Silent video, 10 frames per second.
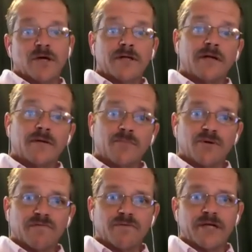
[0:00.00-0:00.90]

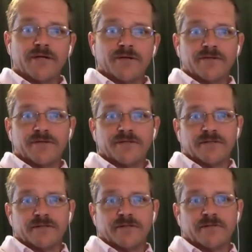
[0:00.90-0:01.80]
number of readers
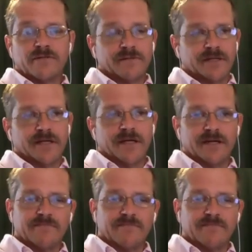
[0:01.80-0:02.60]
to, again,